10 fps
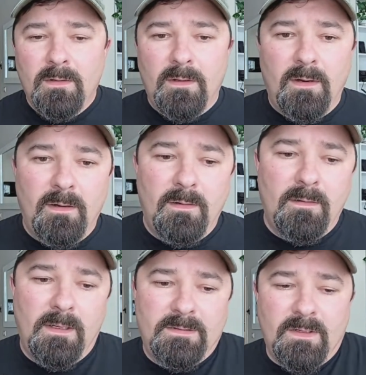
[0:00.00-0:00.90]
uh,
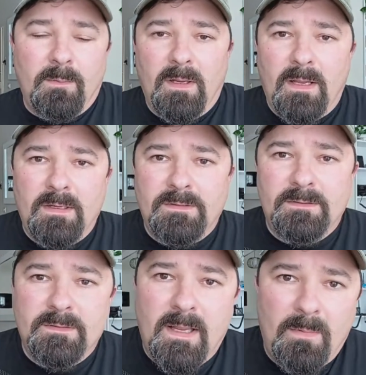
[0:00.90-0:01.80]
its
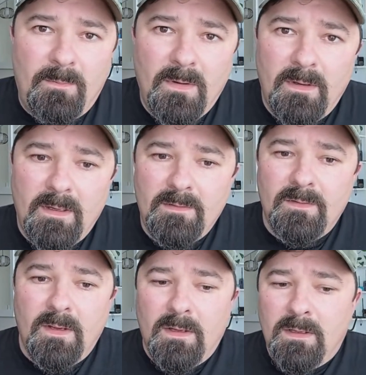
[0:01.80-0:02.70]
communications
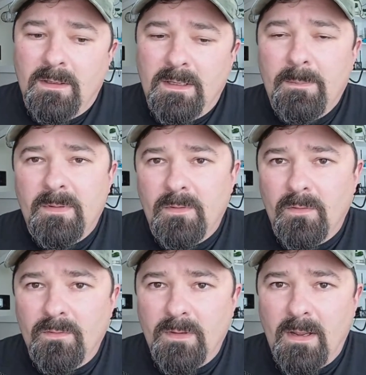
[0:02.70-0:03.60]
capabilities keeping
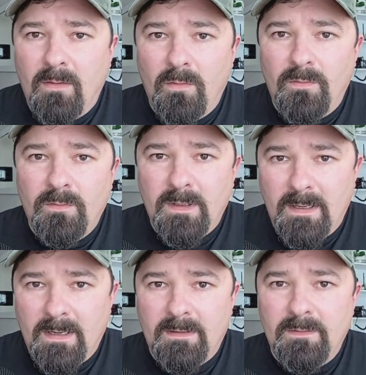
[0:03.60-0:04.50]
those nodes
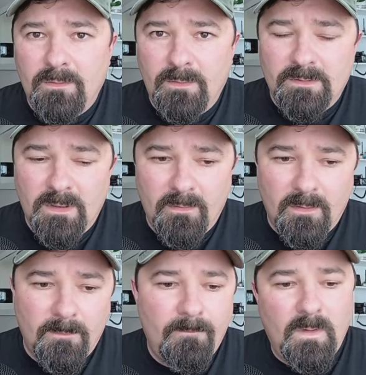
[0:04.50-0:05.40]
connected to each
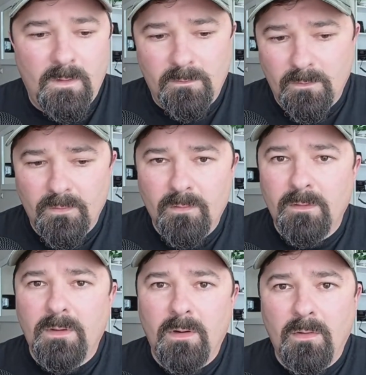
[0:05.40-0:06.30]
other you lose
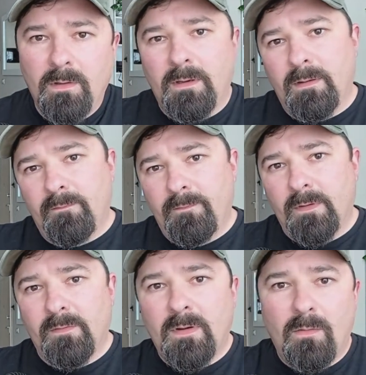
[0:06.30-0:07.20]
one node and it
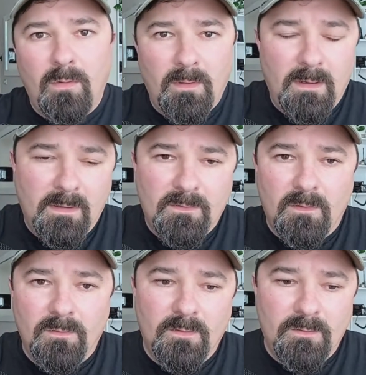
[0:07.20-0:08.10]
figures out where the next
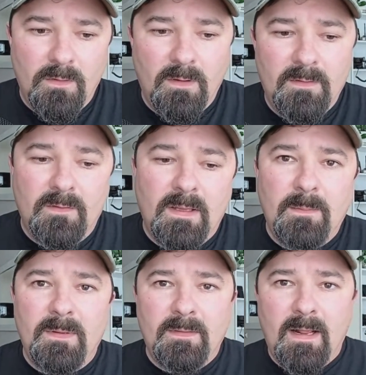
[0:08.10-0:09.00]
closest node is
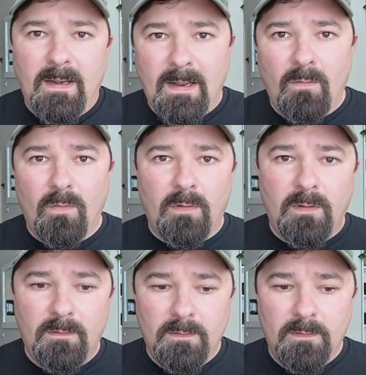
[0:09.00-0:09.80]
keeping that network